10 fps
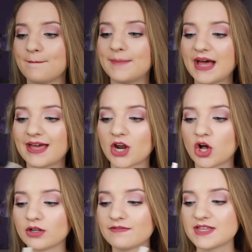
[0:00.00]
but
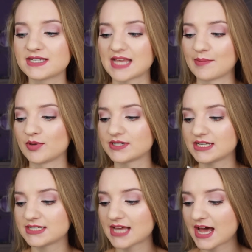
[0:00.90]
all of the samples
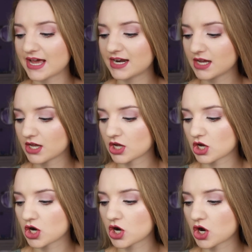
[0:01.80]
inside
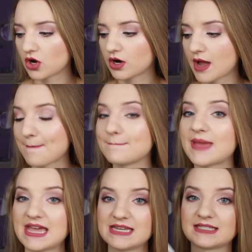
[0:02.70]
are
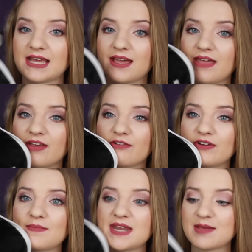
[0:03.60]
amazing. And they're
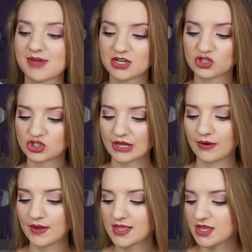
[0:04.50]
from Neiman,
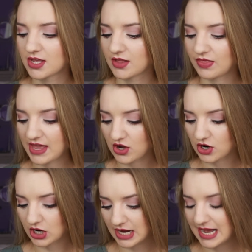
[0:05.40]
so they
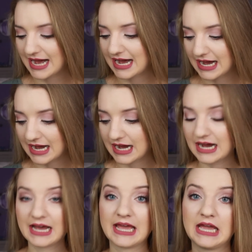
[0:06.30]
are
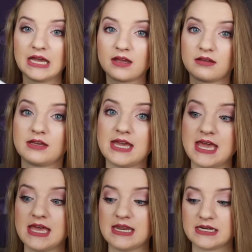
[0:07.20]

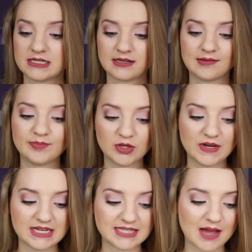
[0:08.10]
high-end
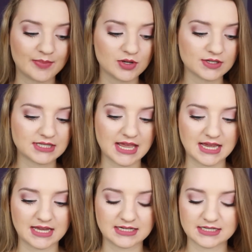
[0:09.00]
beauty samples.
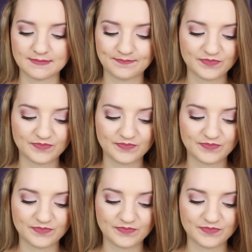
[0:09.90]
And